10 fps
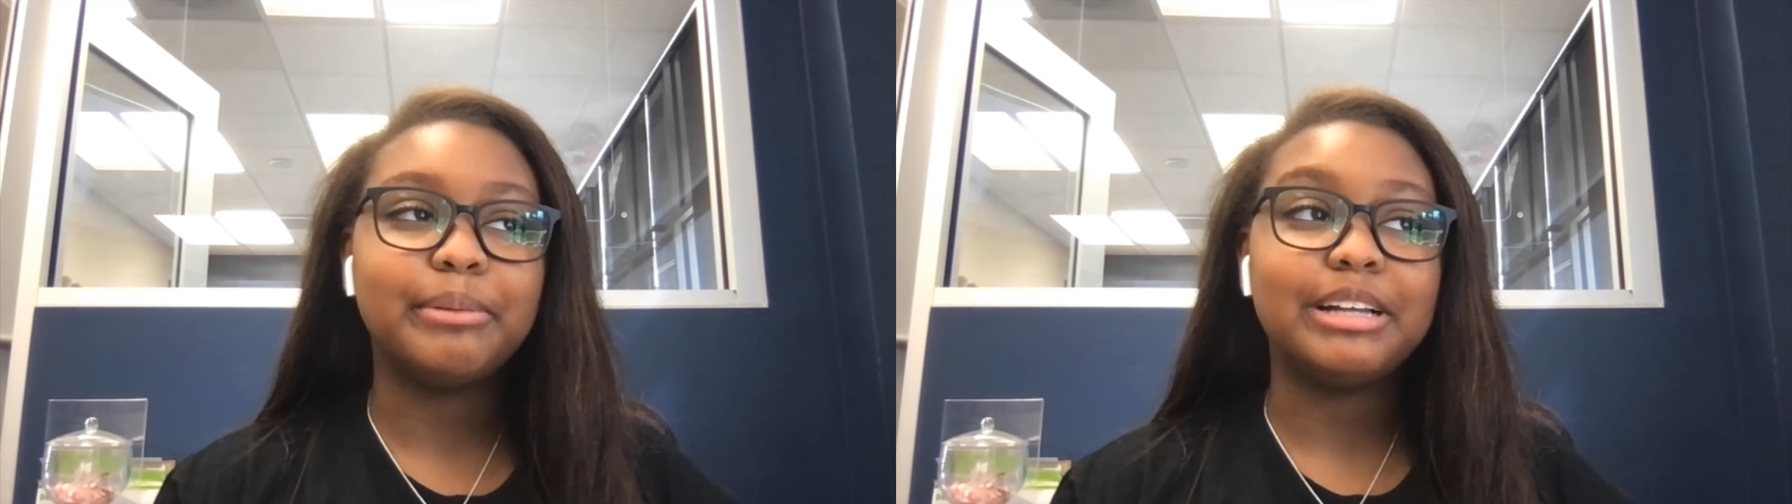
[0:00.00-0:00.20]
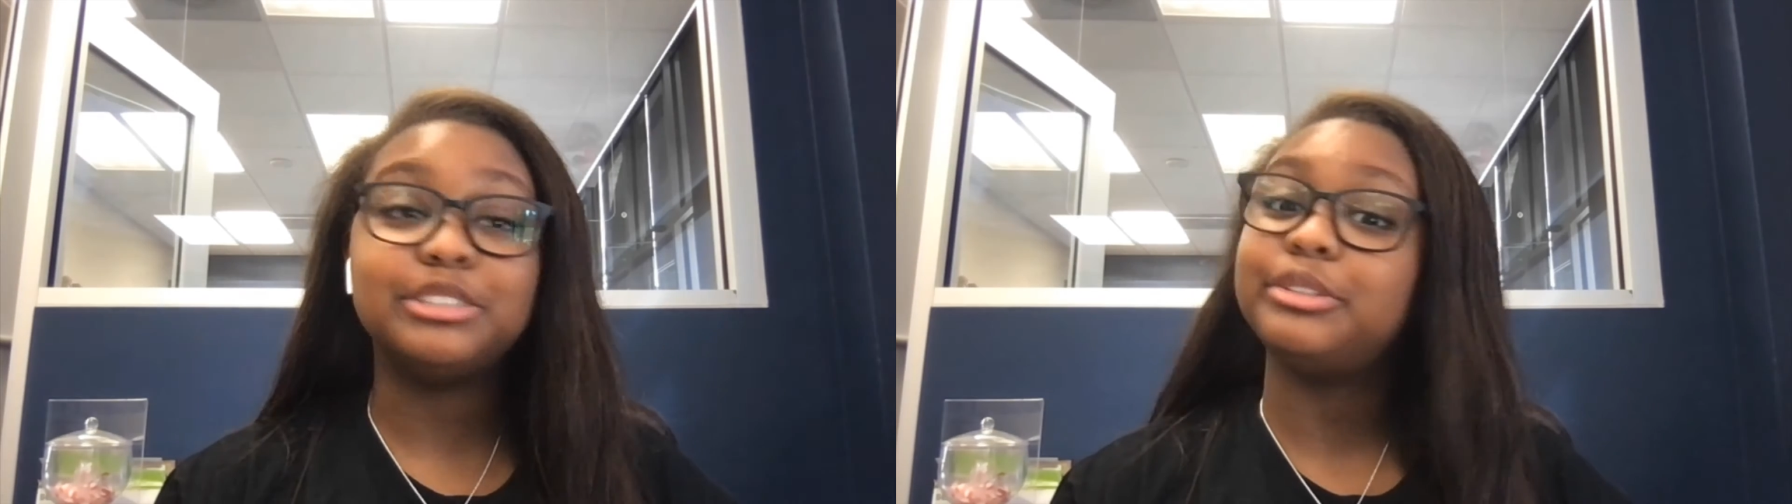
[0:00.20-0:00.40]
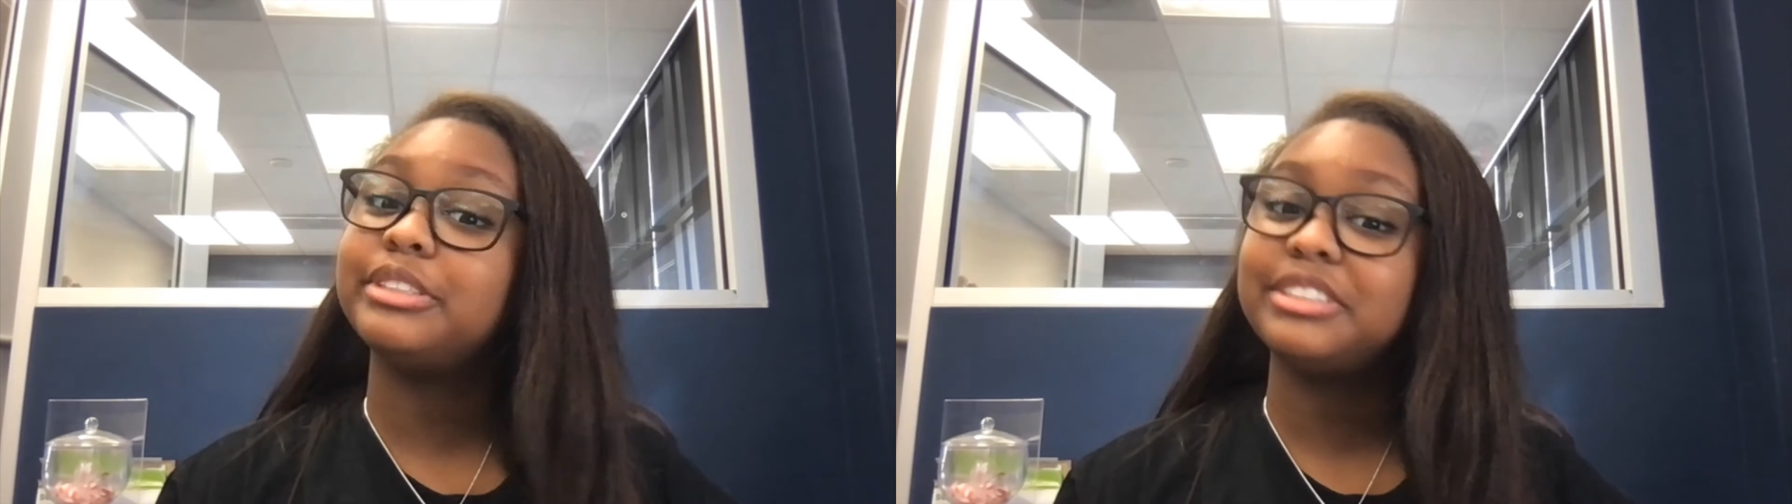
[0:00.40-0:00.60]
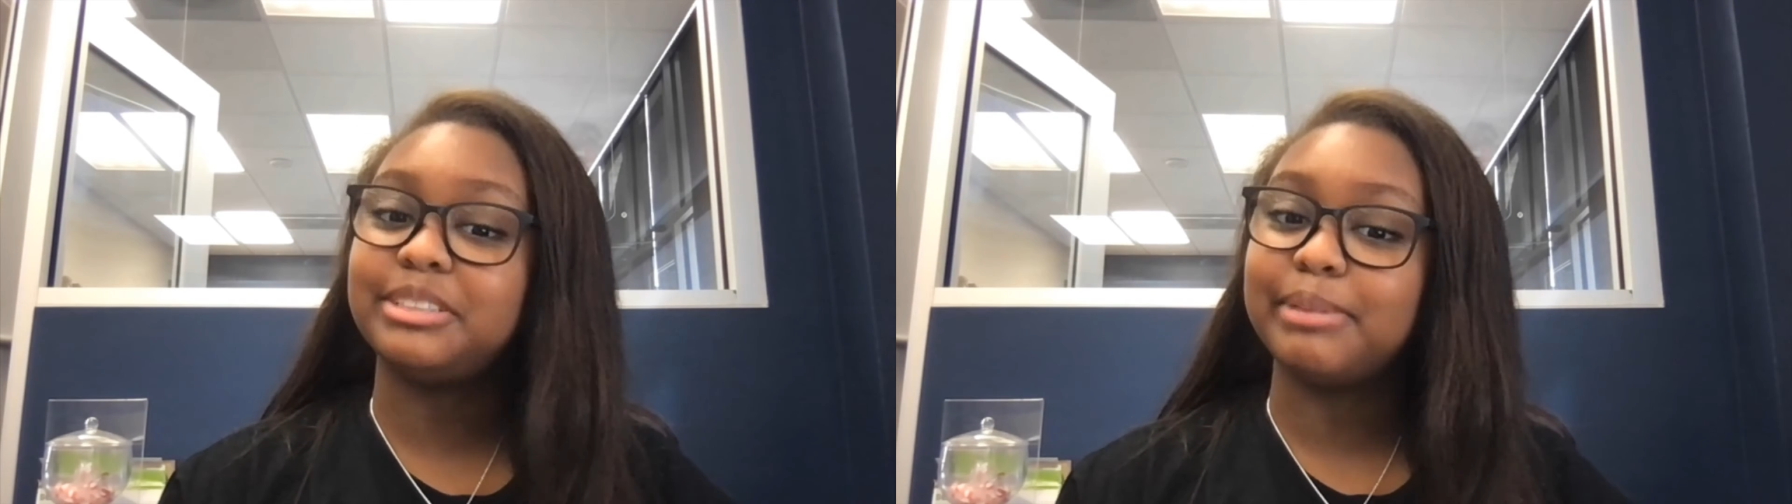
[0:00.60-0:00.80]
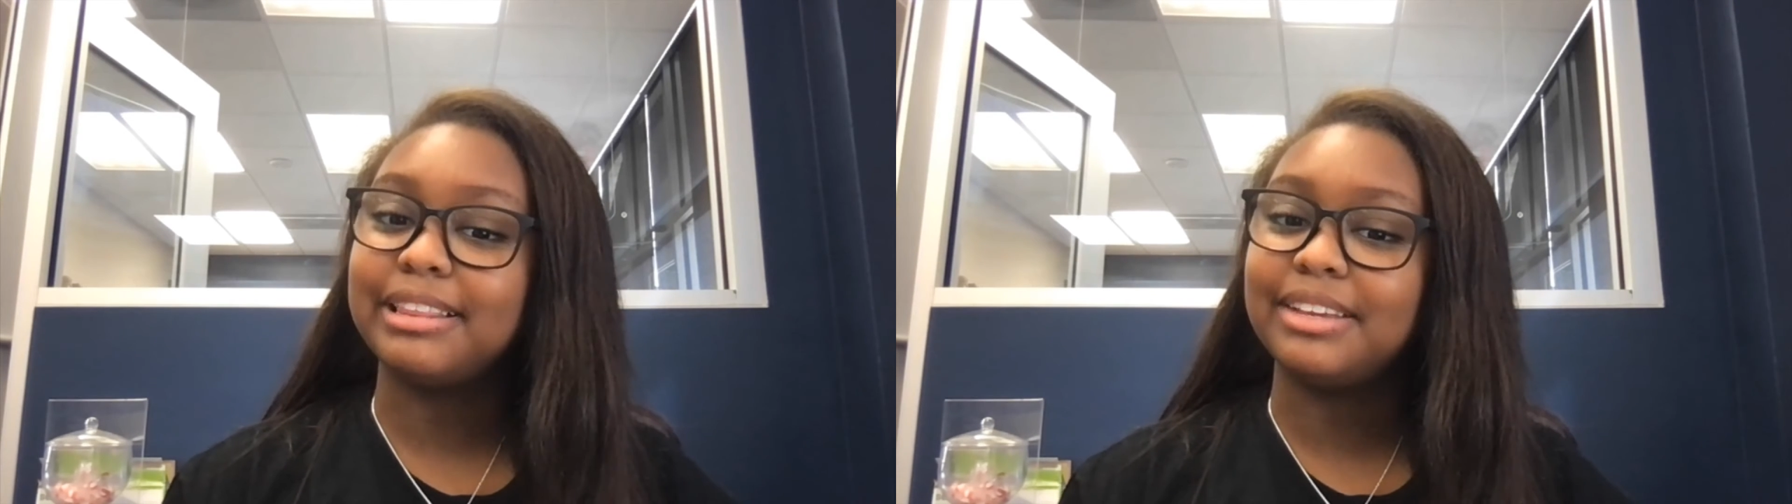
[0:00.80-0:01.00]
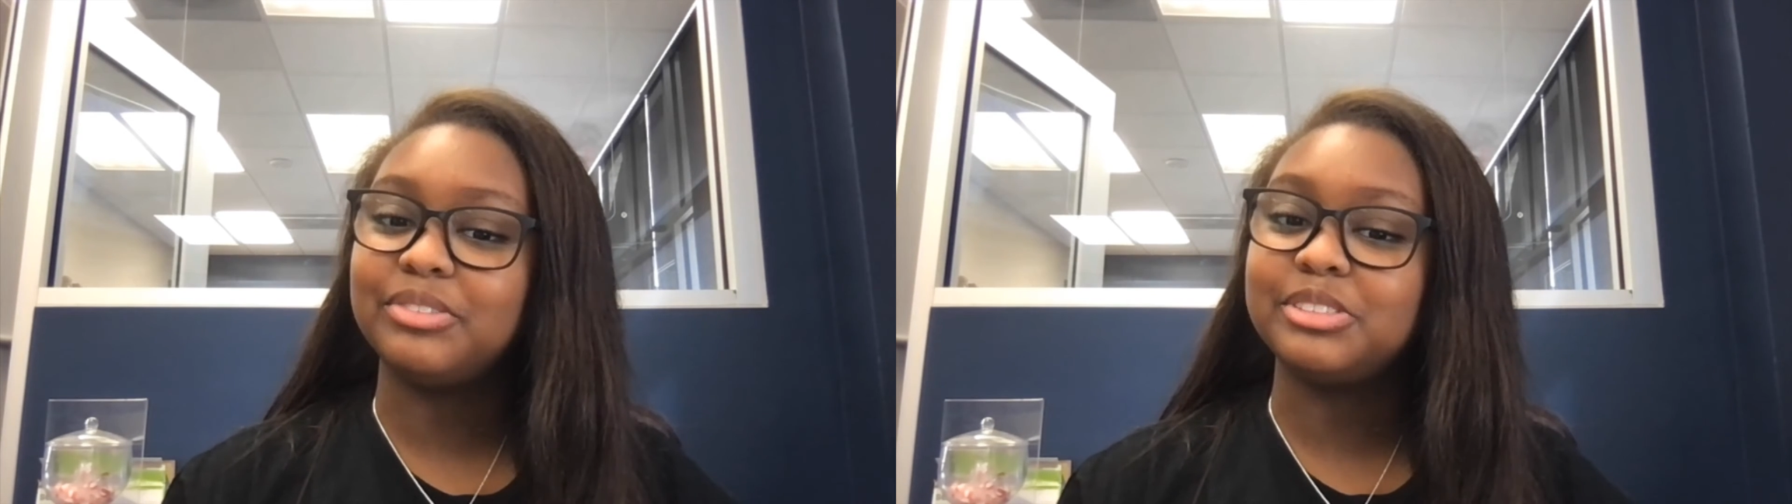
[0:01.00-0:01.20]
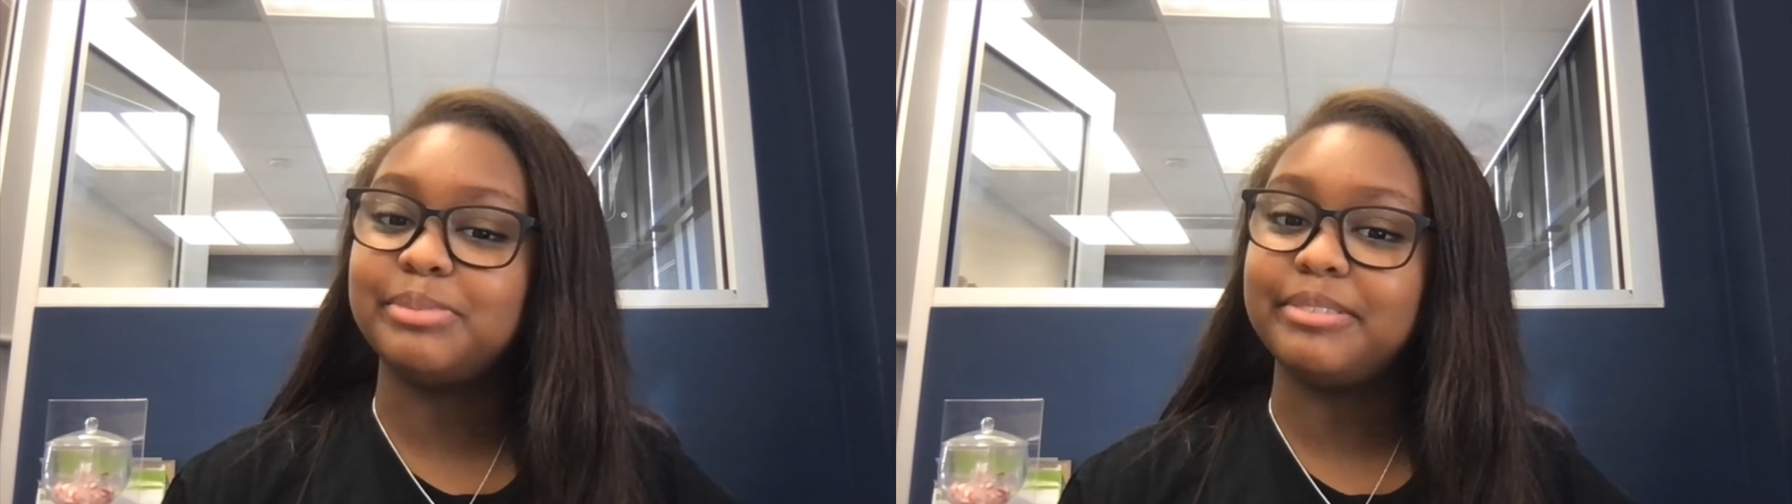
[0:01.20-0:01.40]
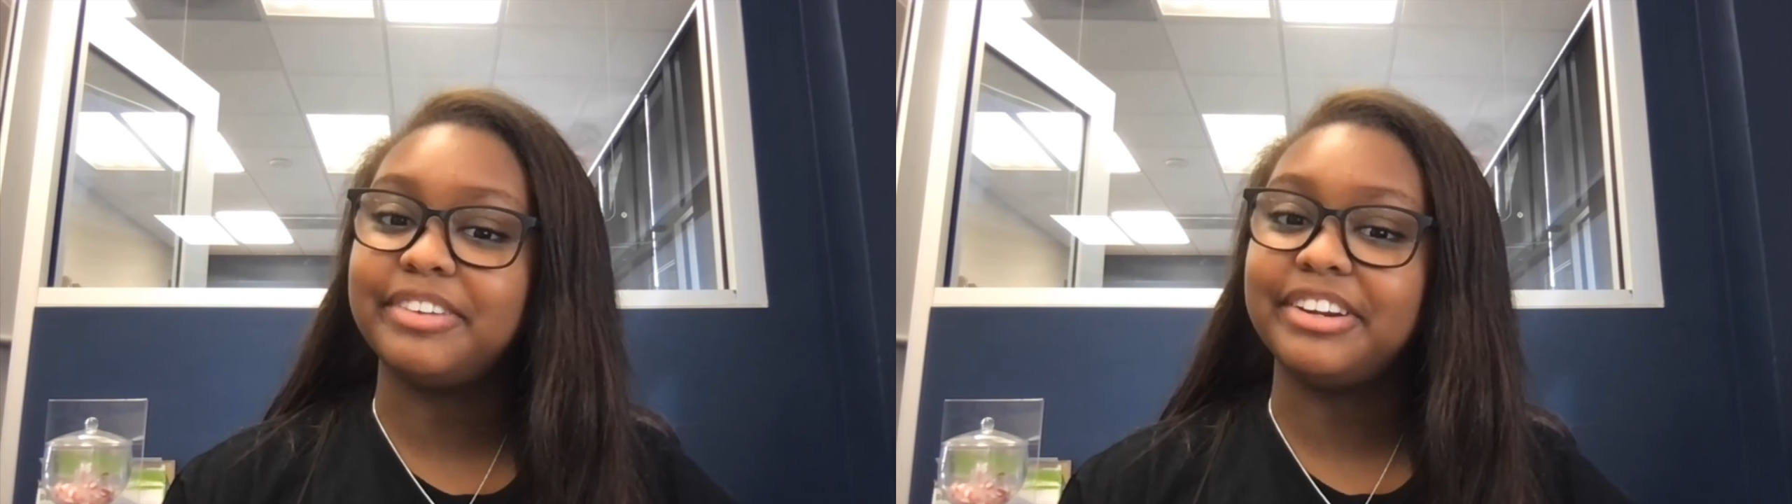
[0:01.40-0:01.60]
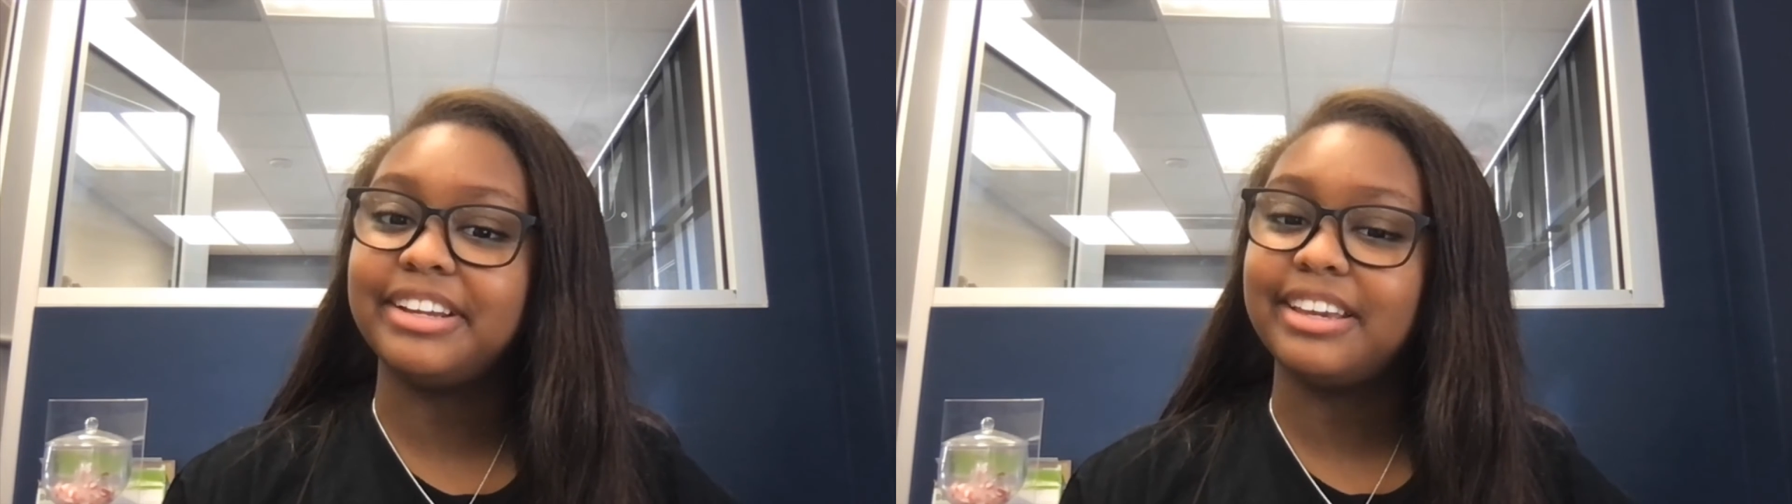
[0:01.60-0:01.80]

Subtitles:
as you can see, my life has been very